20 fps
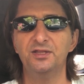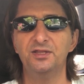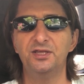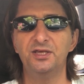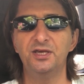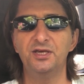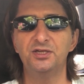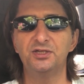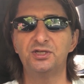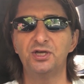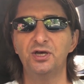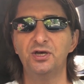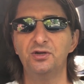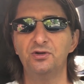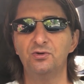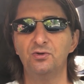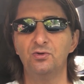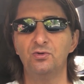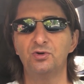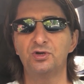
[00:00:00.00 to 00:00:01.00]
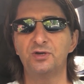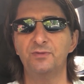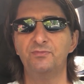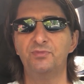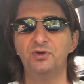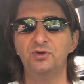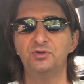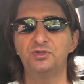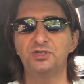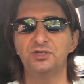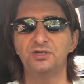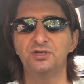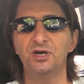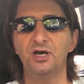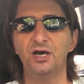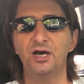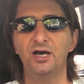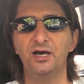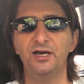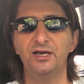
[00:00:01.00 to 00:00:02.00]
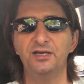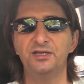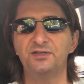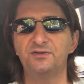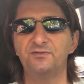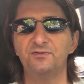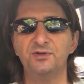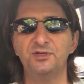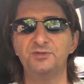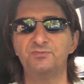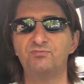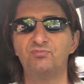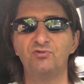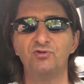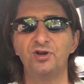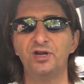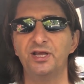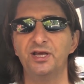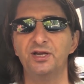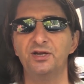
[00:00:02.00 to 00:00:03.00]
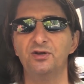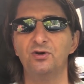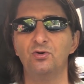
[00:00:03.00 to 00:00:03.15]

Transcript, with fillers: The internal computer uh, is, is brilliant.